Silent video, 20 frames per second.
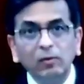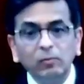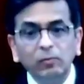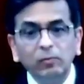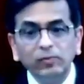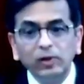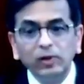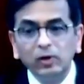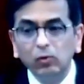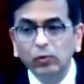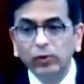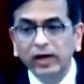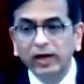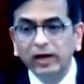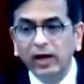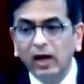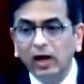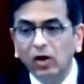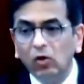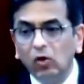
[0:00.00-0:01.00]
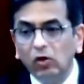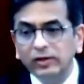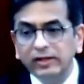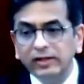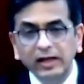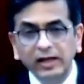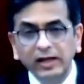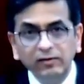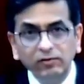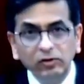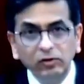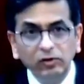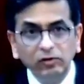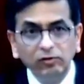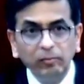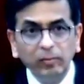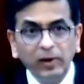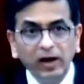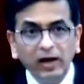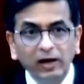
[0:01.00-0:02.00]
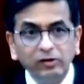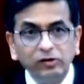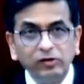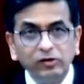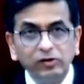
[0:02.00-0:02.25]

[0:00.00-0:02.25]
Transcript: We are now on the 11th of March.